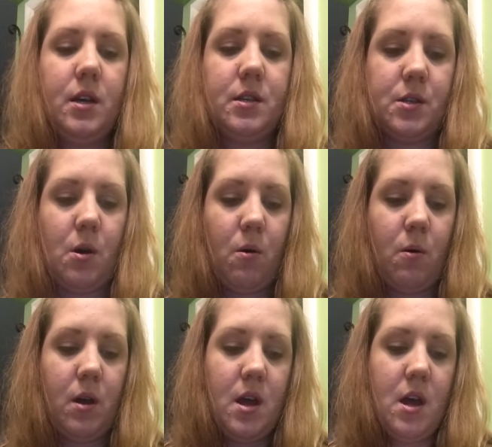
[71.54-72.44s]

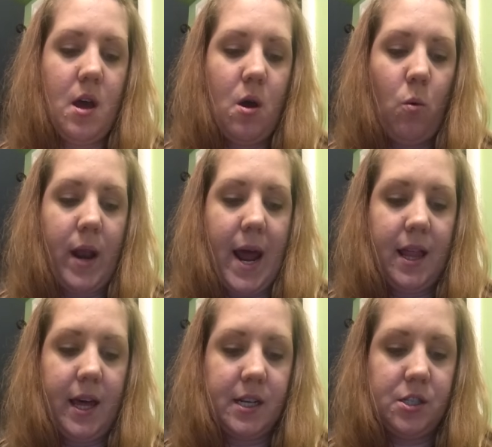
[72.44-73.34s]
So what
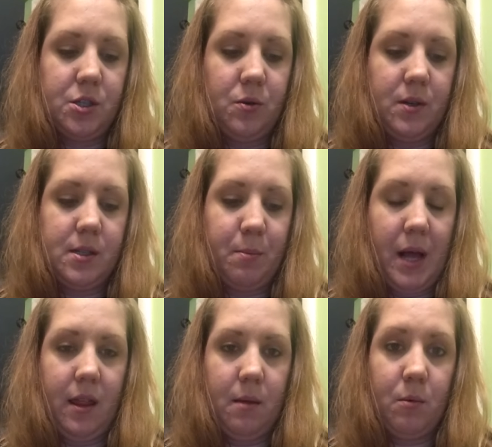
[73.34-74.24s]
I like to do is
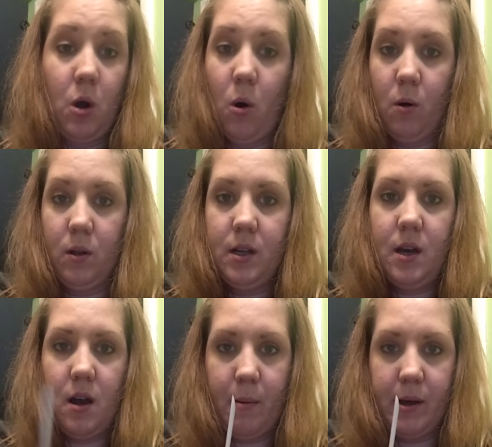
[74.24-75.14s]
apply them cold.
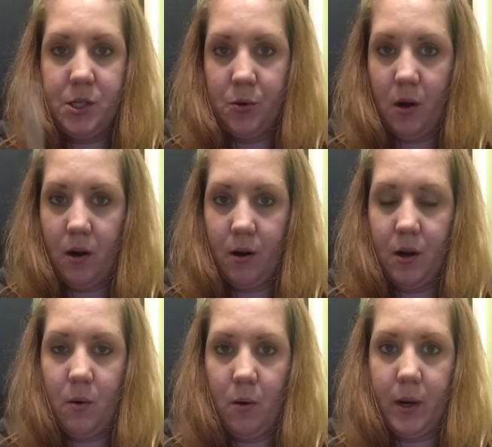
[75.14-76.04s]
I do
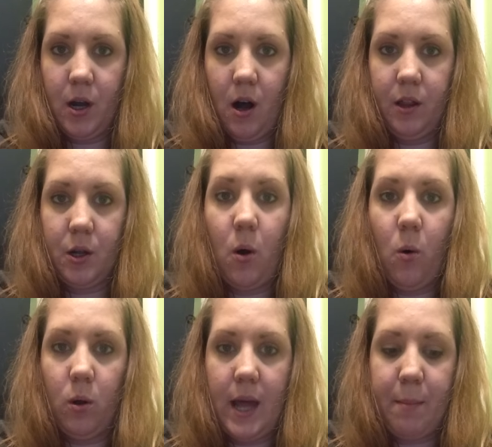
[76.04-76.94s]
what we call the
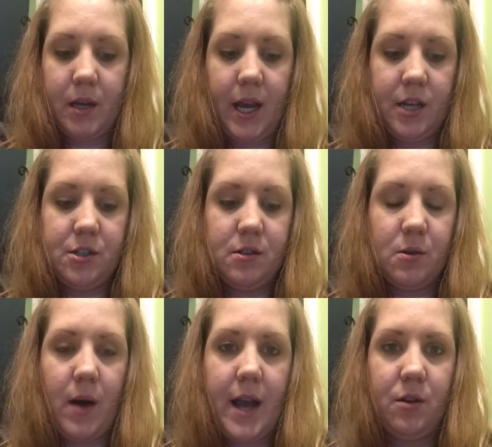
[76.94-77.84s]
cold application,
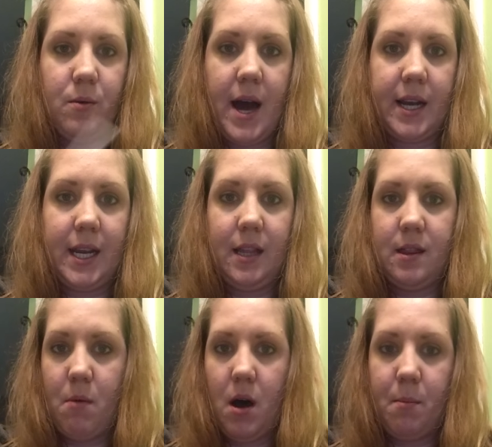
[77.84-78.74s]
so I do not heat
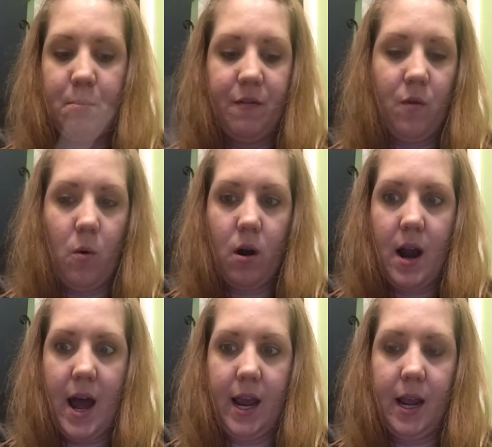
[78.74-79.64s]
them up before
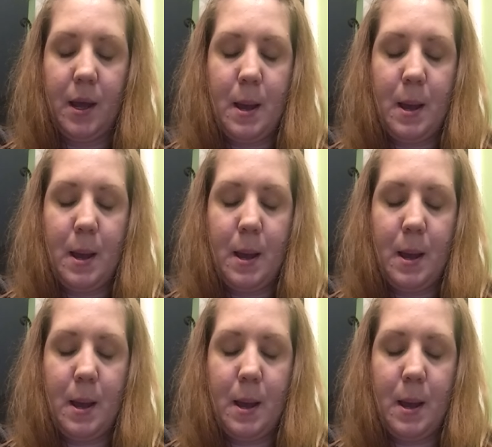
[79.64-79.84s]
I